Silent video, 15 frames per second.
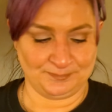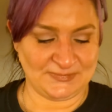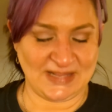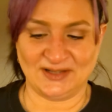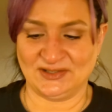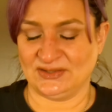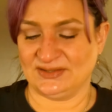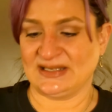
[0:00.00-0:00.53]

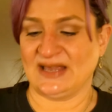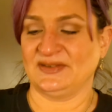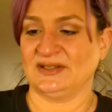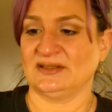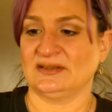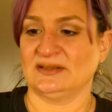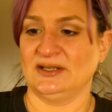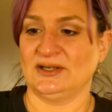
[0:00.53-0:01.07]
I'll do 7.
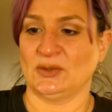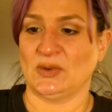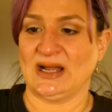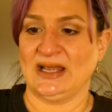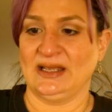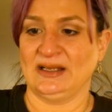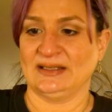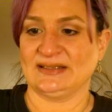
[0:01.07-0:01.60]
You know
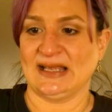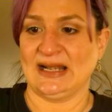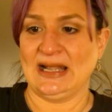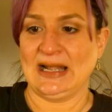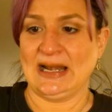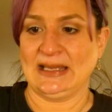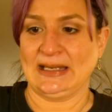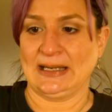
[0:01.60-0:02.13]
why? Because I
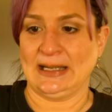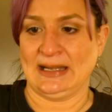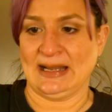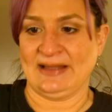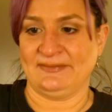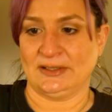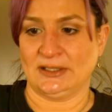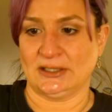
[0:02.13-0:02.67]
like
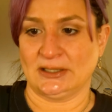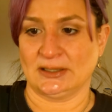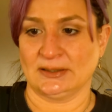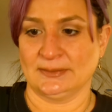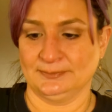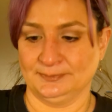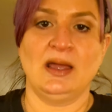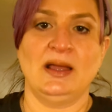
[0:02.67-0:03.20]
lavender.
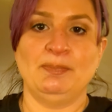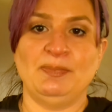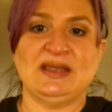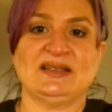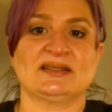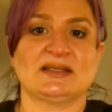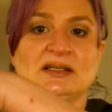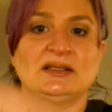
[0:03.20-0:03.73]

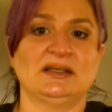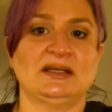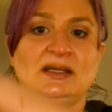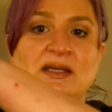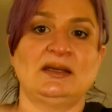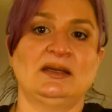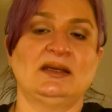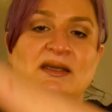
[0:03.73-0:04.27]
Basically,
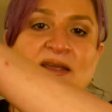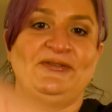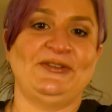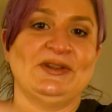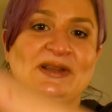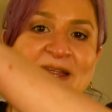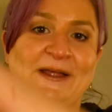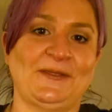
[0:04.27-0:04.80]
if
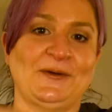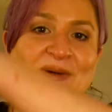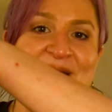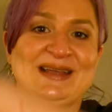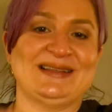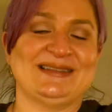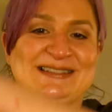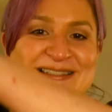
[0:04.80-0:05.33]
you like the way
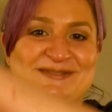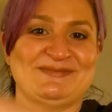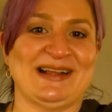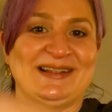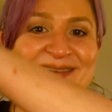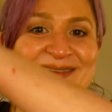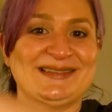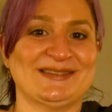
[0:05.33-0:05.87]
it
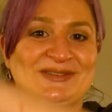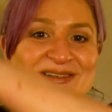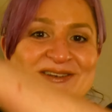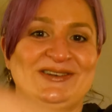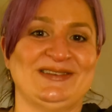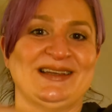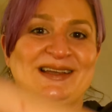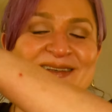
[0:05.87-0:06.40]
smells when
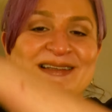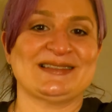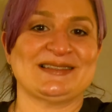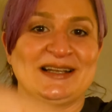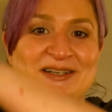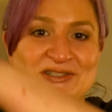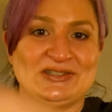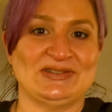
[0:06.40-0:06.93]
you're done, it's
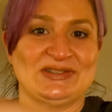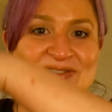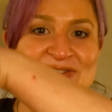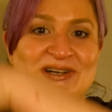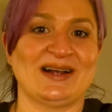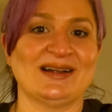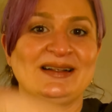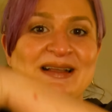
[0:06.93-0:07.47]
not too
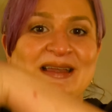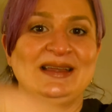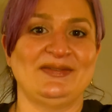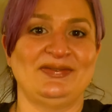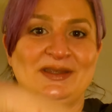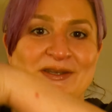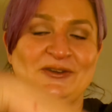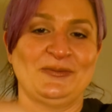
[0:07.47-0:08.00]
strong,
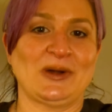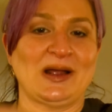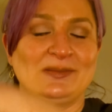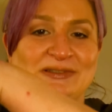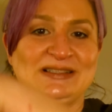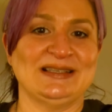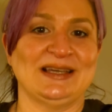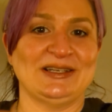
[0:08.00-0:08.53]
then you've
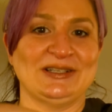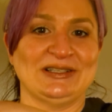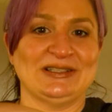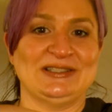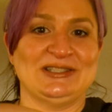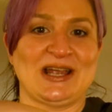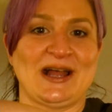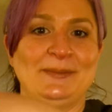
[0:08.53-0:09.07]
probably done a
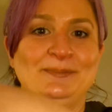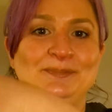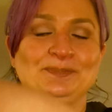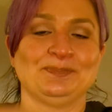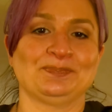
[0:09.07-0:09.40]
good job.